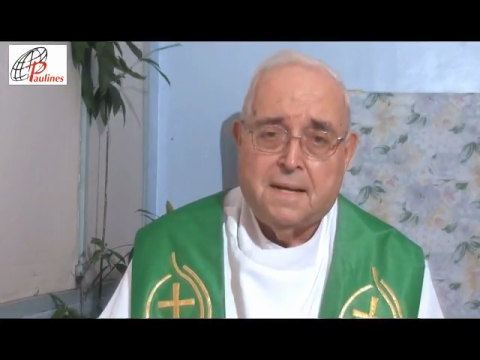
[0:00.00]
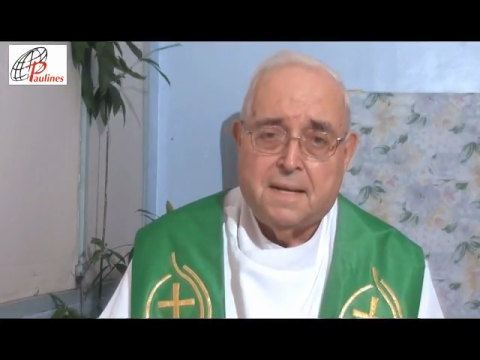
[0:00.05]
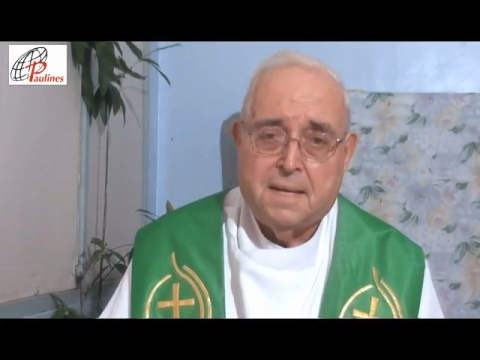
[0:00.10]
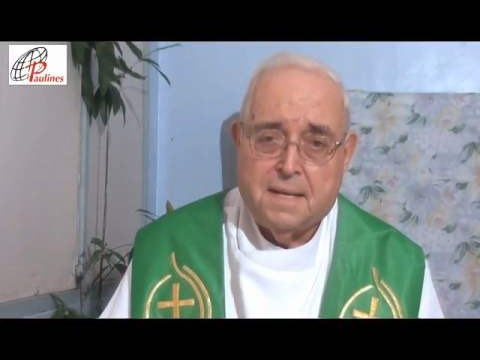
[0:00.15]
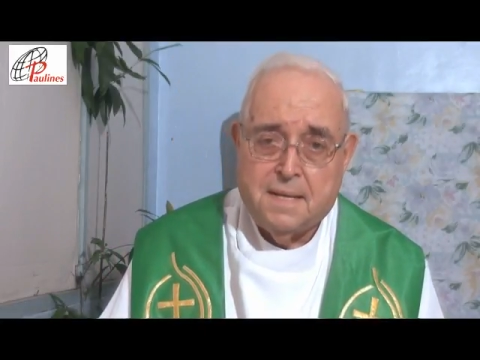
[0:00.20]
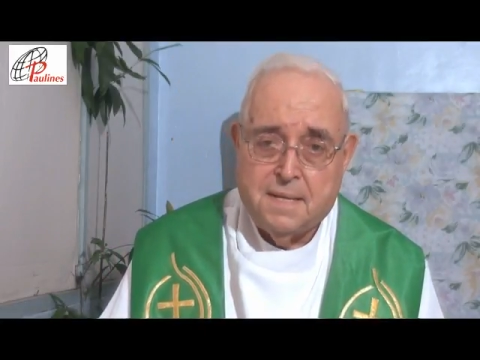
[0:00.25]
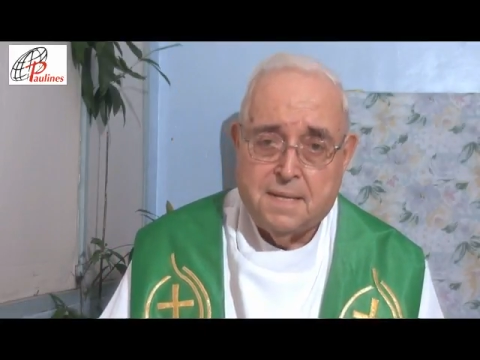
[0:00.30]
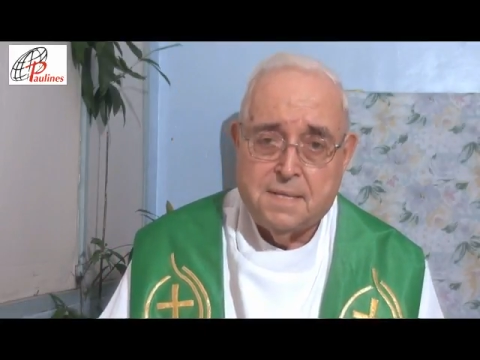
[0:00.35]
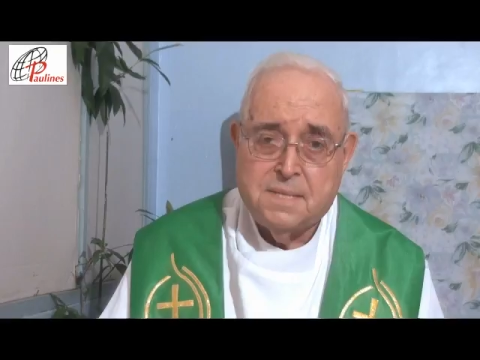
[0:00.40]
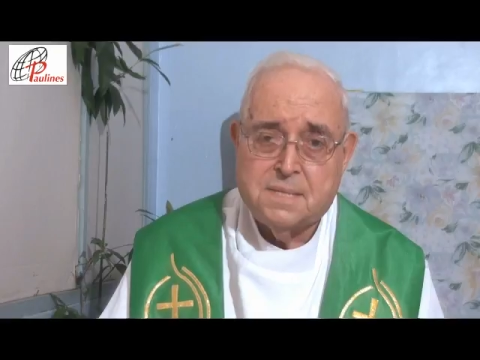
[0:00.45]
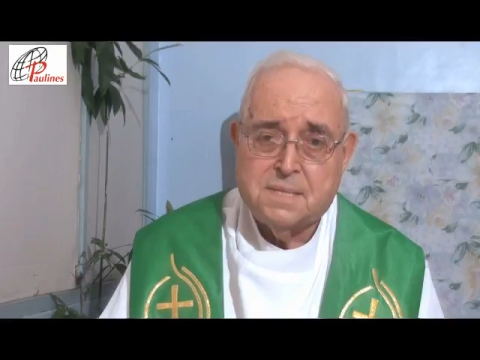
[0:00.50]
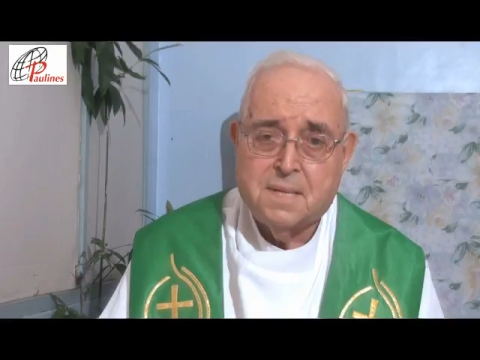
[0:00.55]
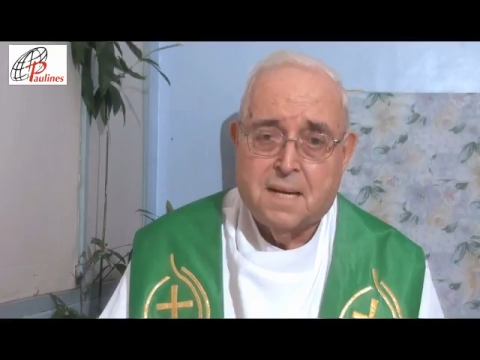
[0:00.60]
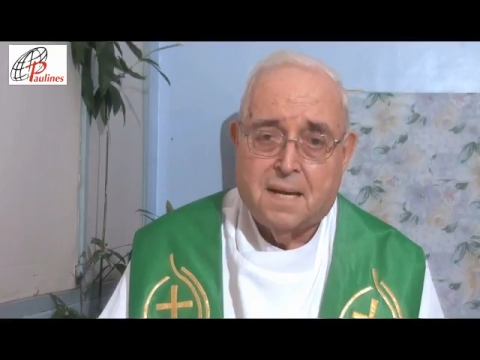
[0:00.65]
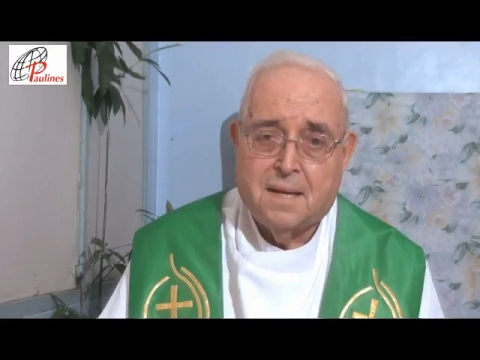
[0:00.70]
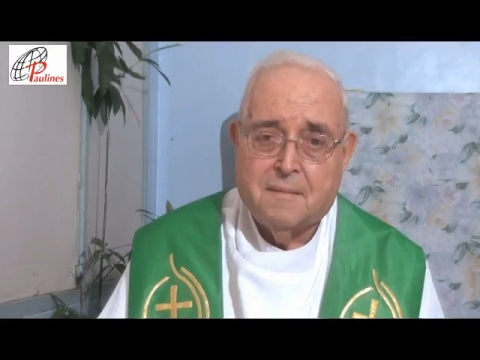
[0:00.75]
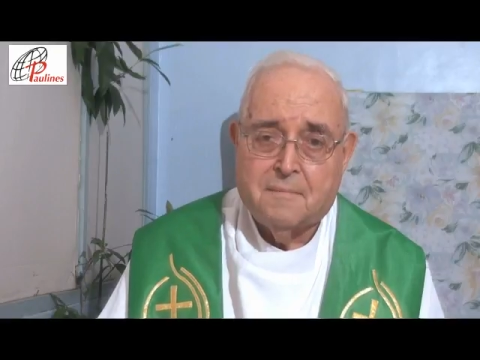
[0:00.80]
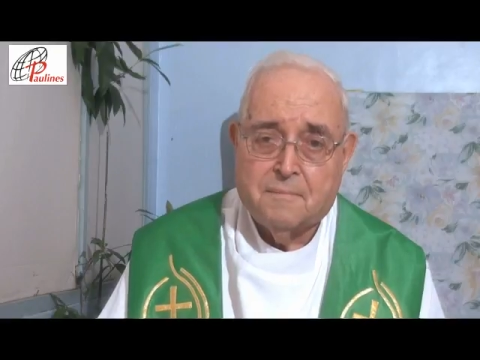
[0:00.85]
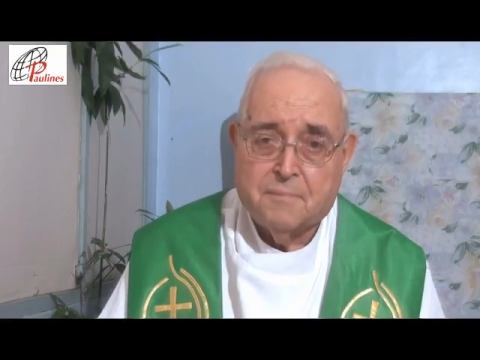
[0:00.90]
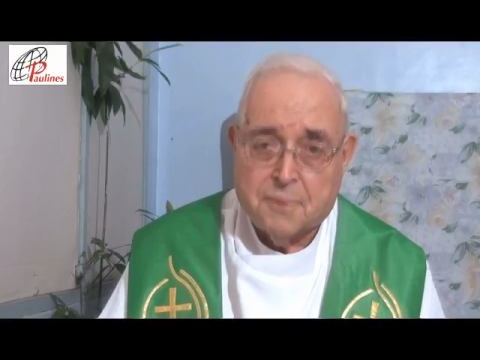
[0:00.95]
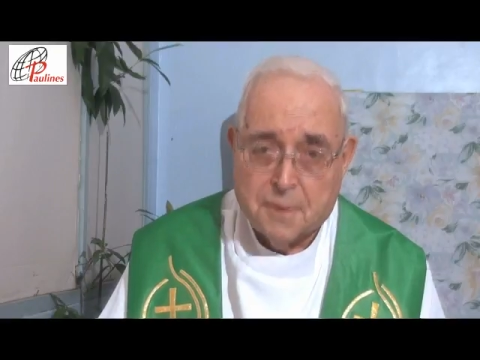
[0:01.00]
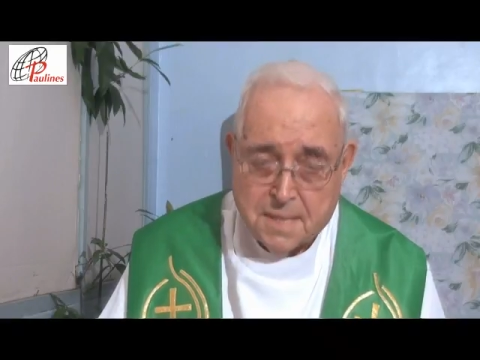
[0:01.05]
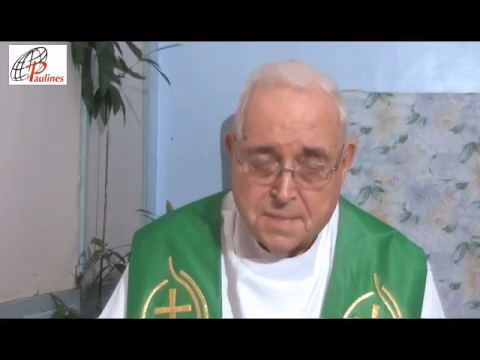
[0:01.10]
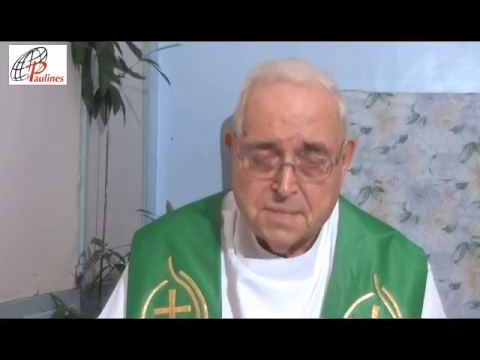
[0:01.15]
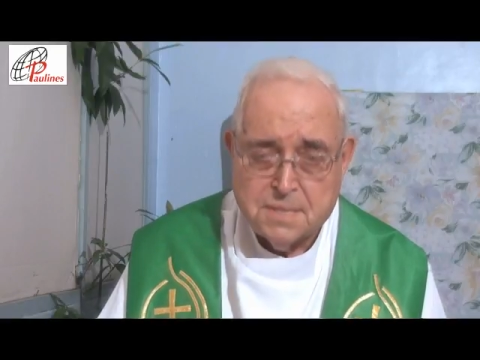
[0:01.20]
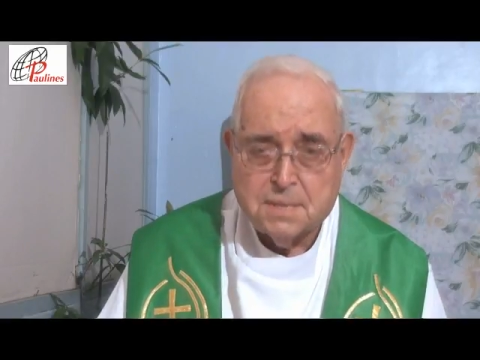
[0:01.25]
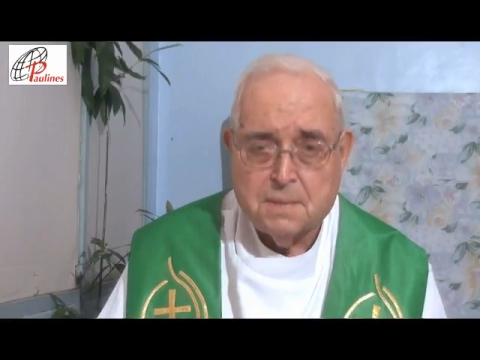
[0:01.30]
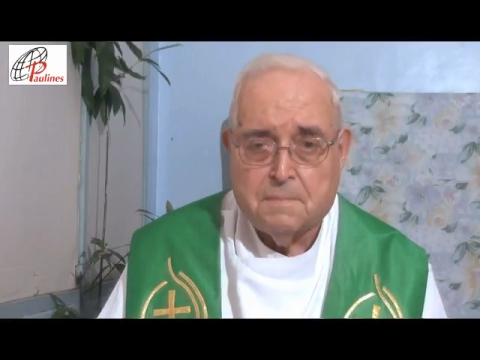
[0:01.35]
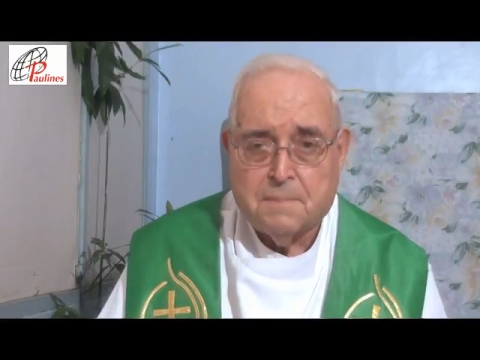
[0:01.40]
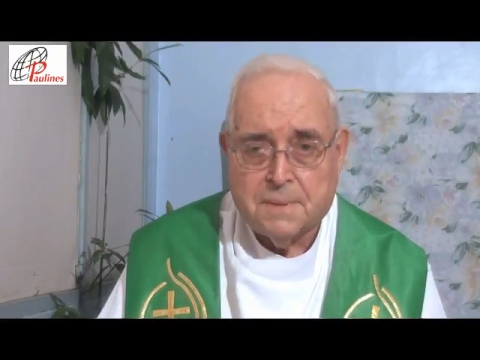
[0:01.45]
his
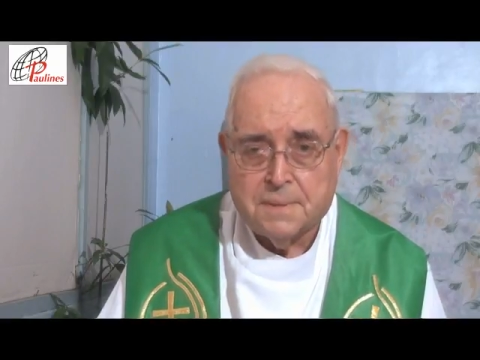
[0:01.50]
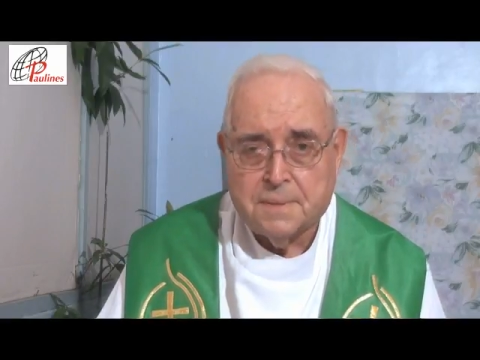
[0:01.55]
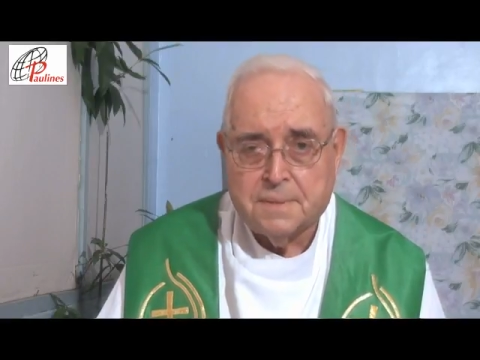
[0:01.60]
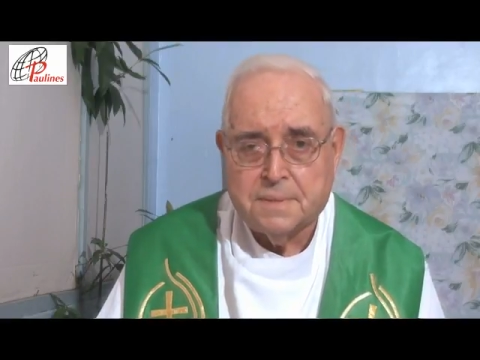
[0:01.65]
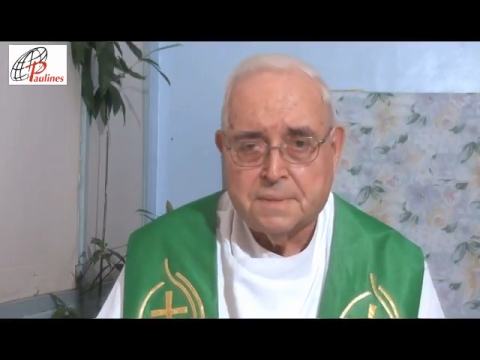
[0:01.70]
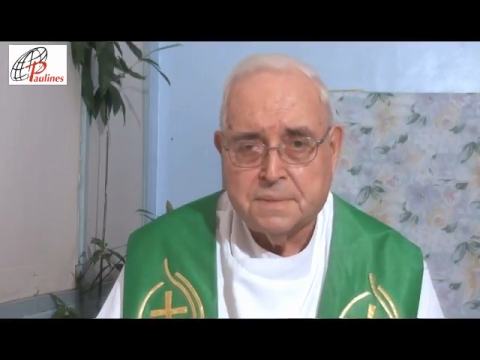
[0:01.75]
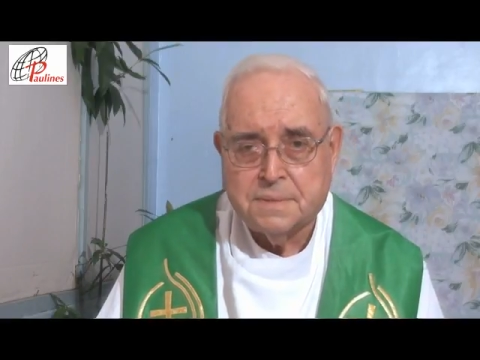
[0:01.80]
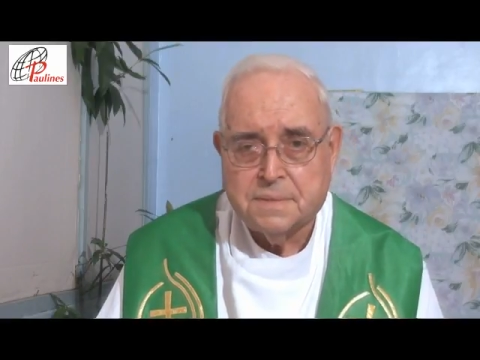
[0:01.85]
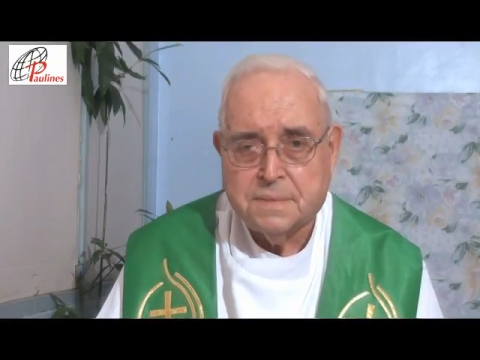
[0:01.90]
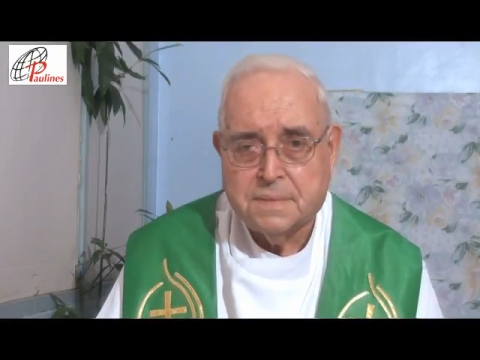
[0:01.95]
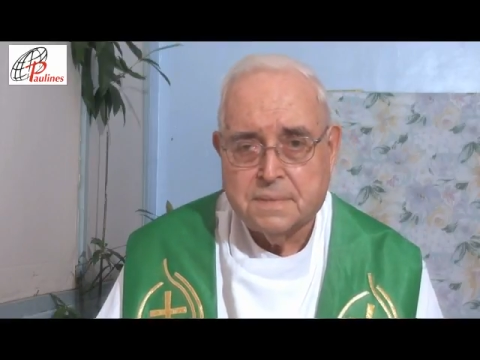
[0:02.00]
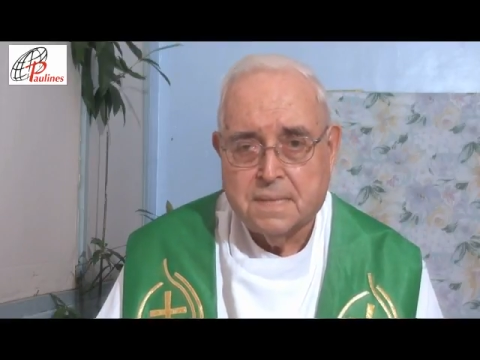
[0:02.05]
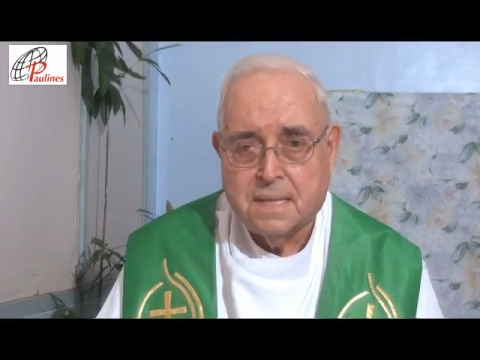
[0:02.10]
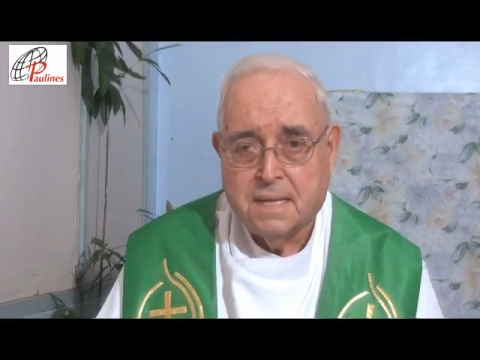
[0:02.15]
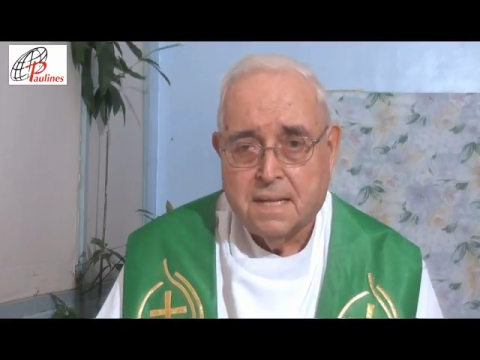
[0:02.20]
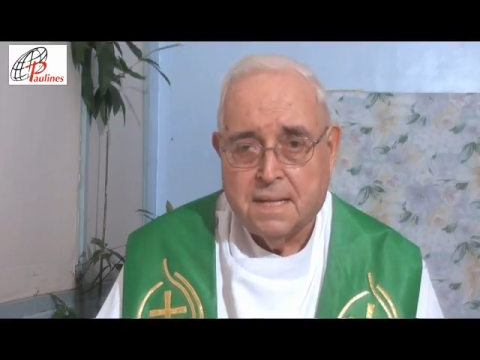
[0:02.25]
principles,